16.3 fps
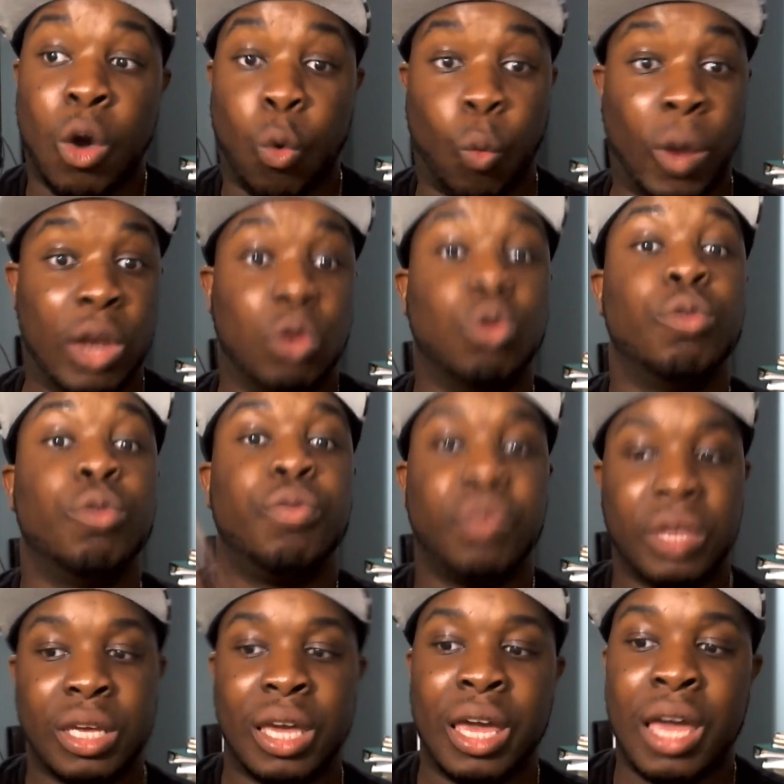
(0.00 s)
when
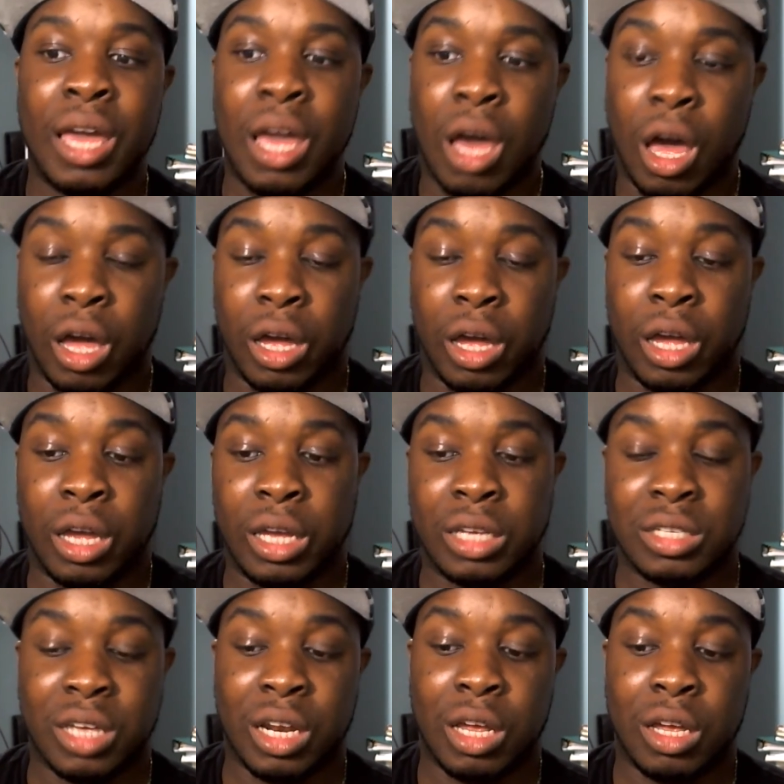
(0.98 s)
Luffy
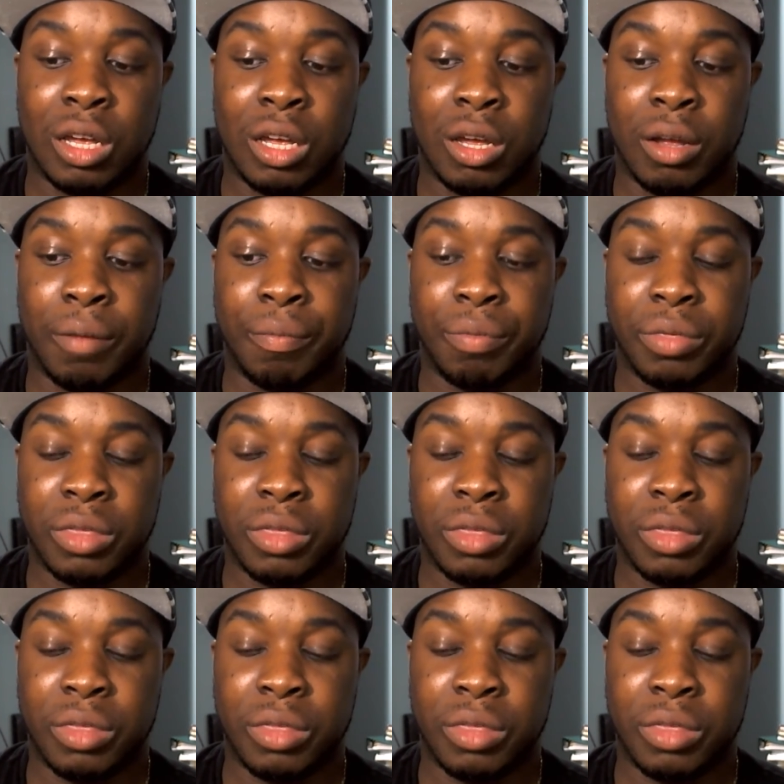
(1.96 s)
is gonna